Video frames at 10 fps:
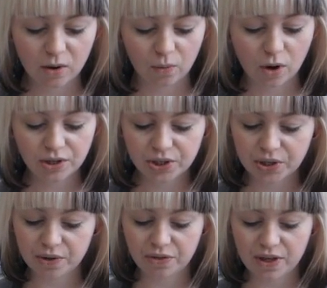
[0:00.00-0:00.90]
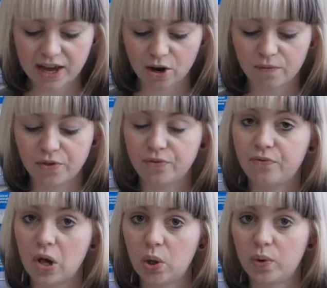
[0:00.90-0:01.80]
What do you think of the
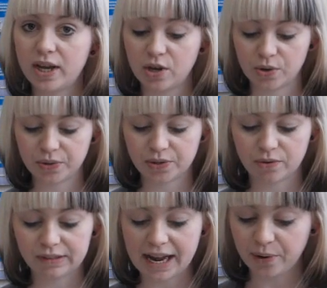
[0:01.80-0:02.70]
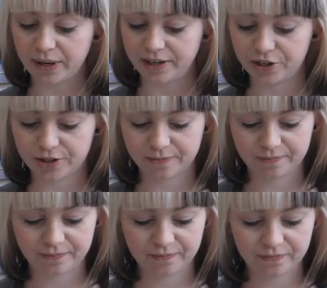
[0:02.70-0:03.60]
following use of language?
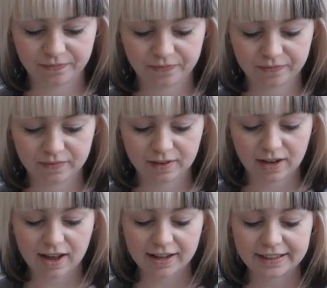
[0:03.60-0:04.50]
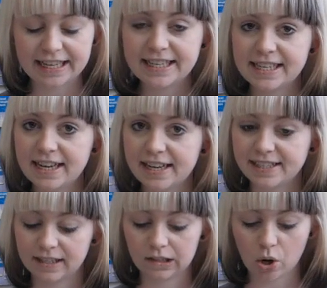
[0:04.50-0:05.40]
Lisa
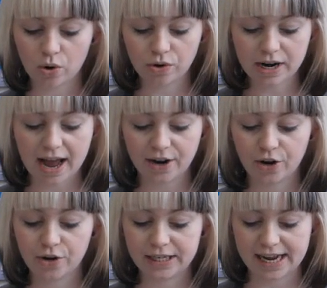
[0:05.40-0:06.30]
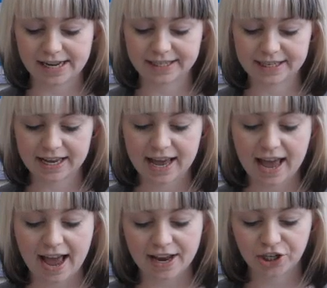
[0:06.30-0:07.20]
is alone at her desk
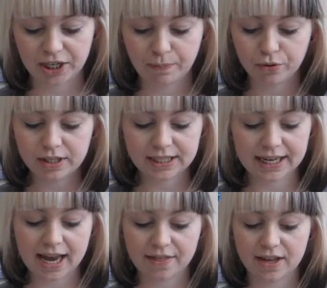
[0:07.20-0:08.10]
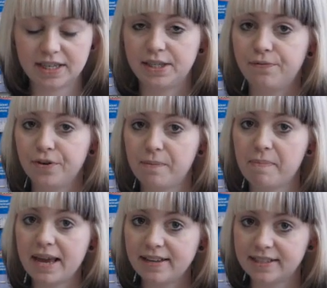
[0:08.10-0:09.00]
as she puts together different
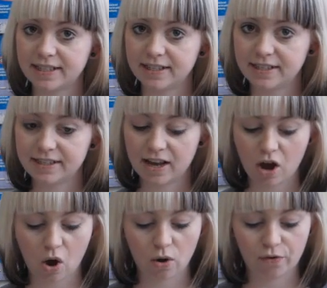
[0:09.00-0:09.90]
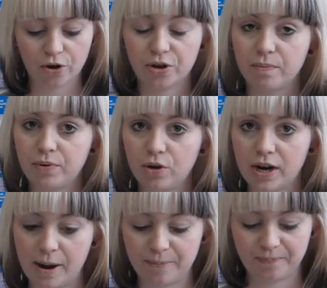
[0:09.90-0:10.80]
pieces of her
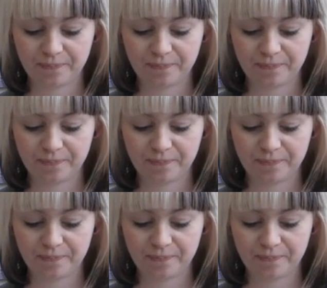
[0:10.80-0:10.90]
computer.